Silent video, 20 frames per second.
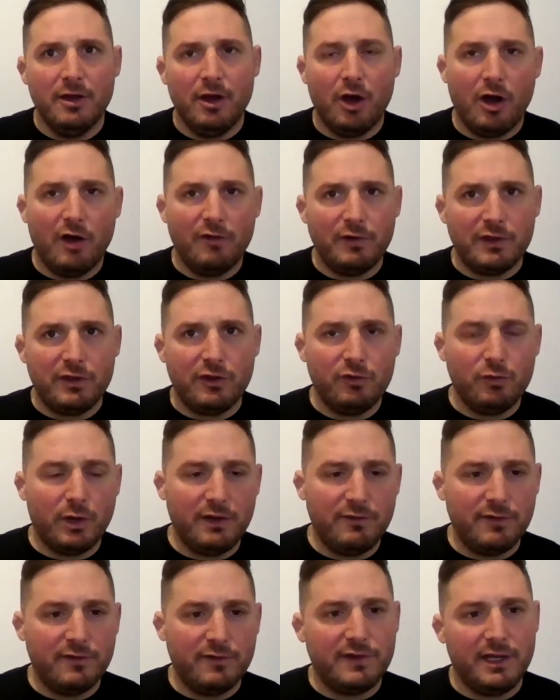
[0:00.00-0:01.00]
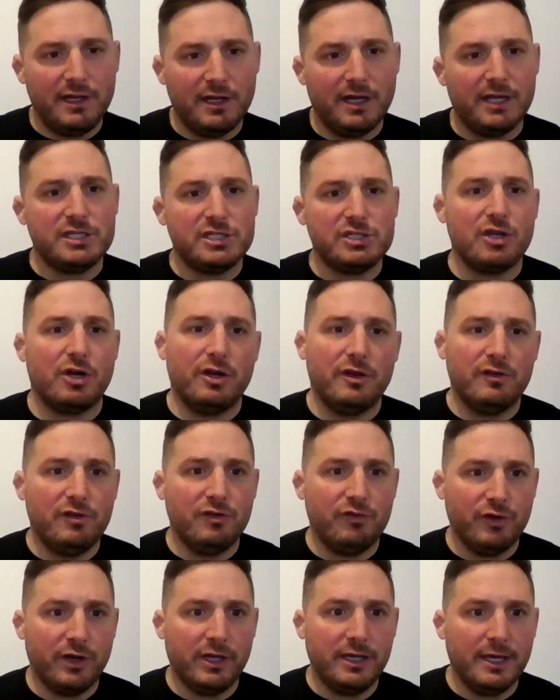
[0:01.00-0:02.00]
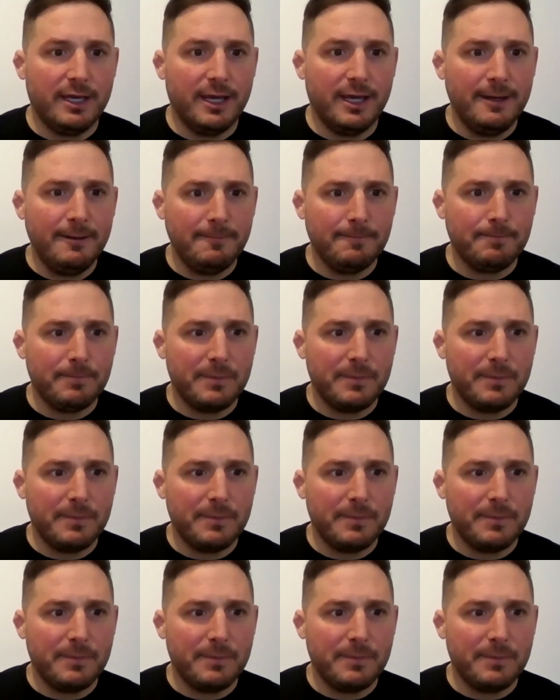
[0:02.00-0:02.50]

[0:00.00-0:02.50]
halfway through 2015, I'd started to drink again,